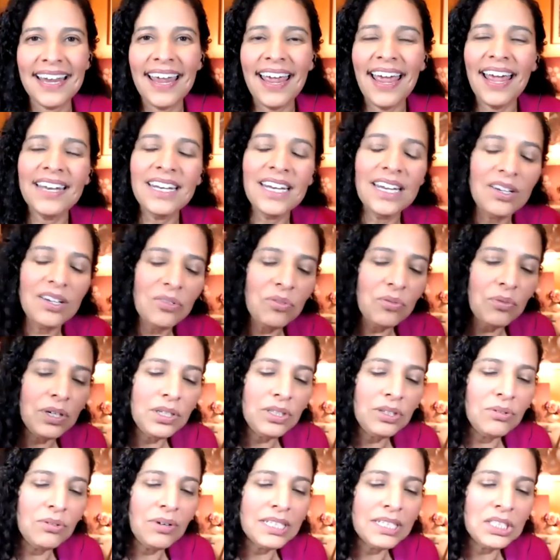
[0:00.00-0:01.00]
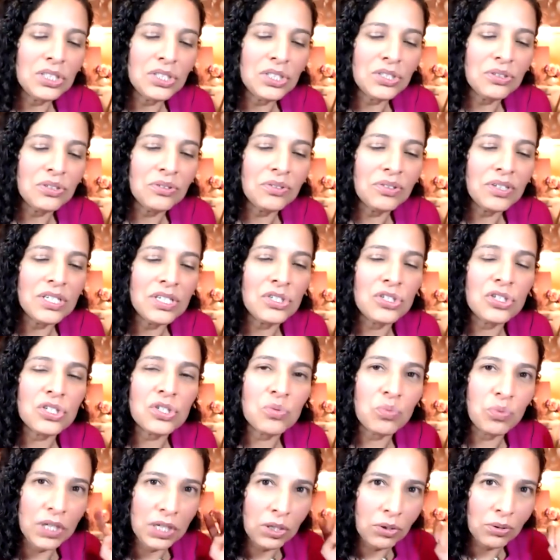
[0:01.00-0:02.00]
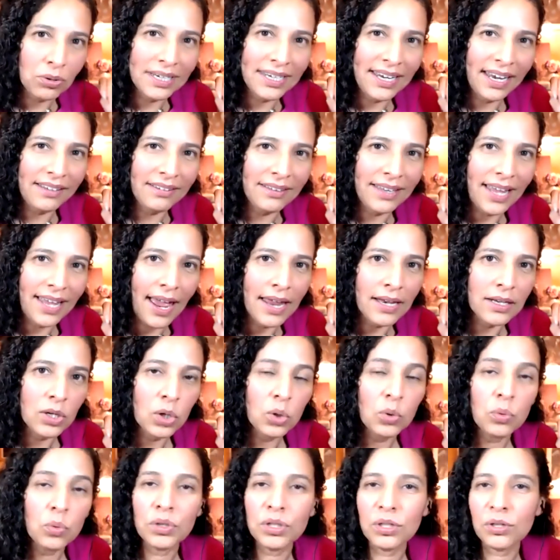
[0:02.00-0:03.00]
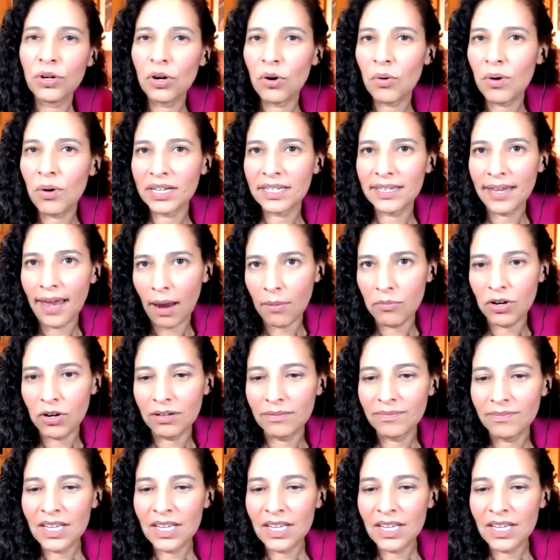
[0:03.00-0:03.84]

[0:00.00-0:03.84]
And then what you want to do is just recreate that when you go on camera.